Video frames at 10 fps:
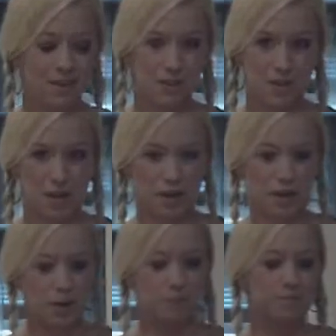It's ready to
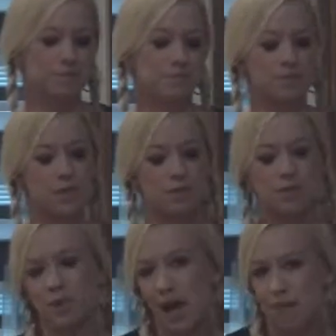go. If you
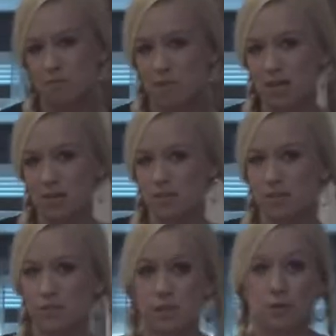don't have meat,
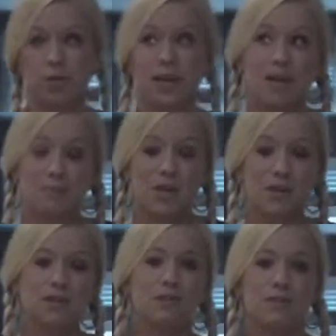if you don't like
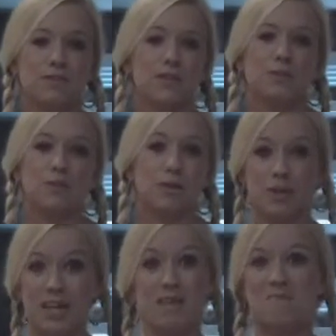meat, if you
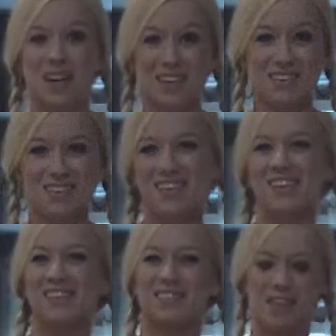don't eat meat,
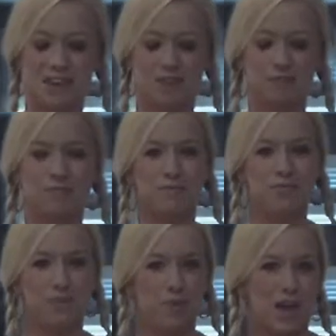then
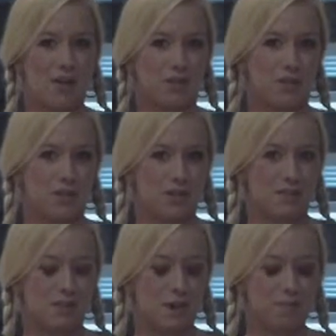we have an
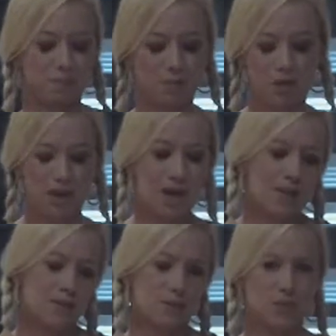alternative here. You can
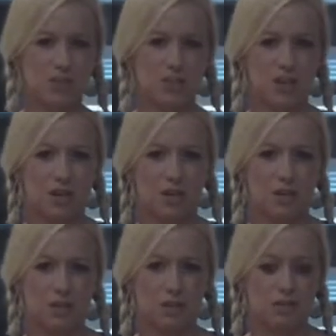add this with the chicken
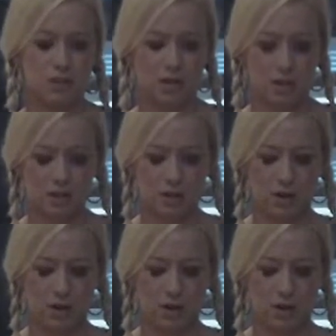or just use it on its own.